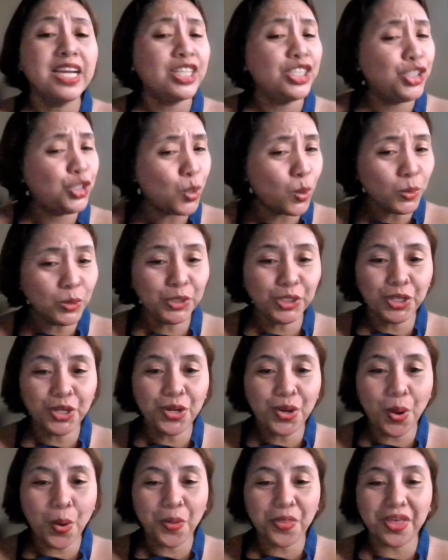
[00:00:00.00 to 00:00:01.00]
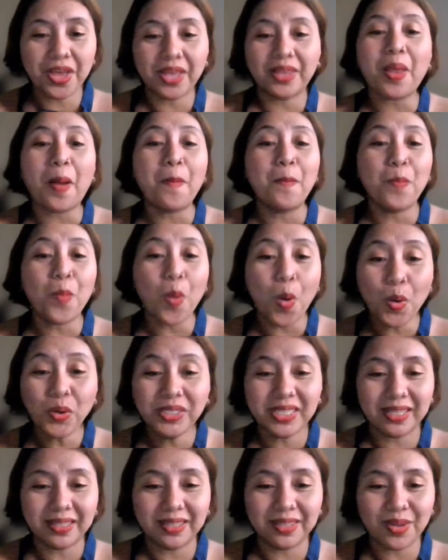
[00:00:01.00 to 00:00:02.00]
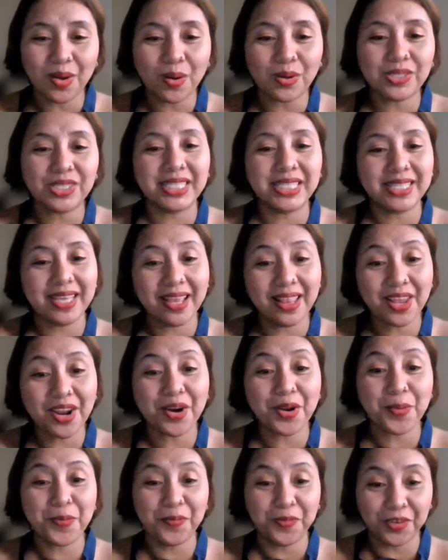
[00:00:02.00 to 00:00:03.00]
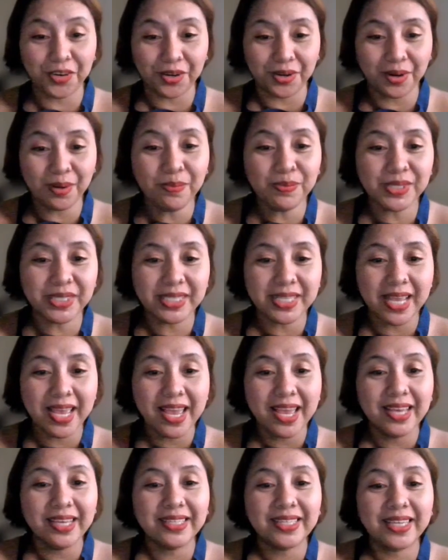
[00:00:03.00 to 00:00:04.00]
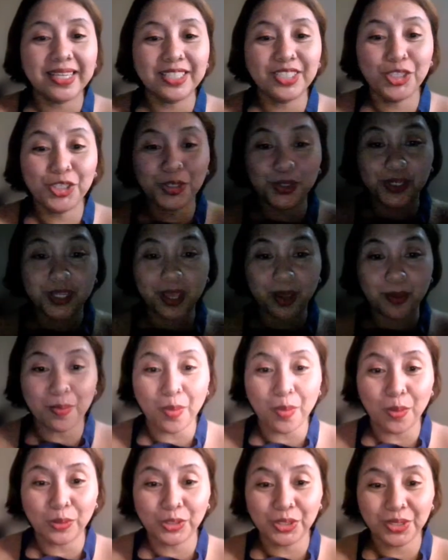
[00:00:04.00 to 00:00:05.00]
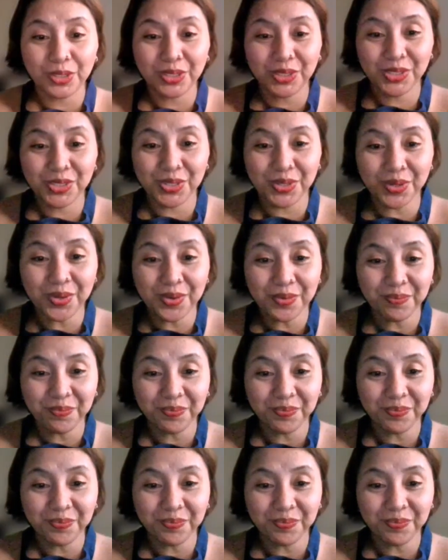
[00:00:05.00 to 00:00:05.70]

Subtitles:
Don't you know that modal auxiliary verbs can do the emotion too?